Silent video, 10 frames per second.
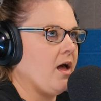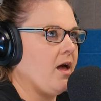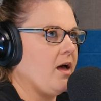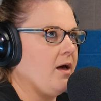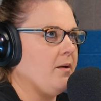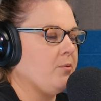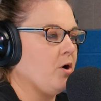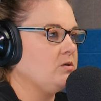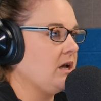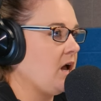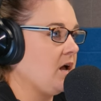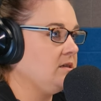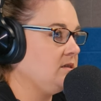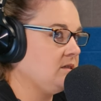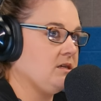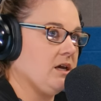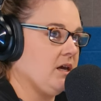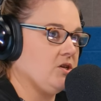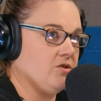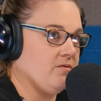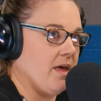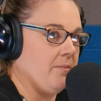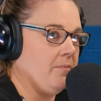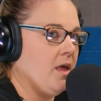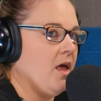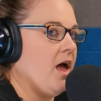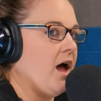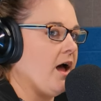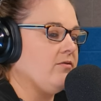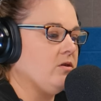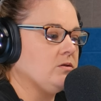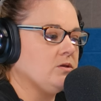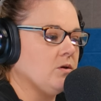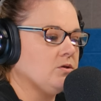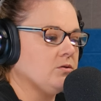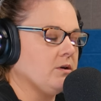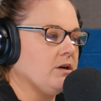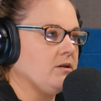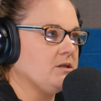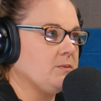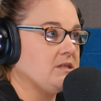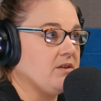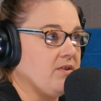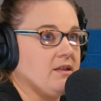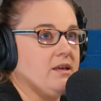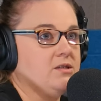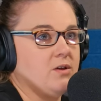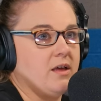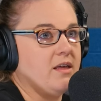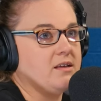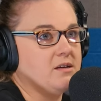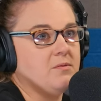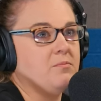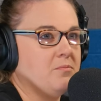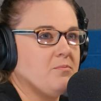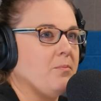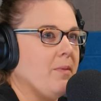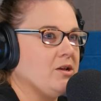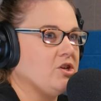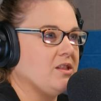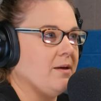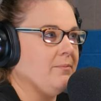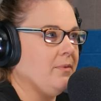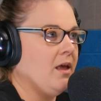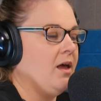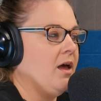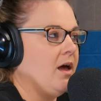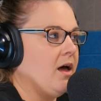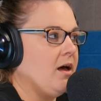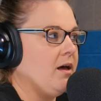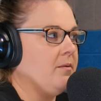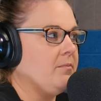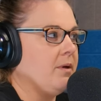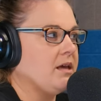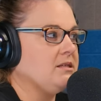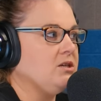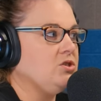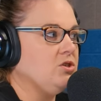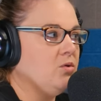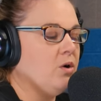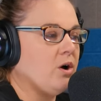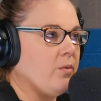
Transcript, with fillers: pros and cons to each of them. I've used those three specifically, so I like to mention them because they do work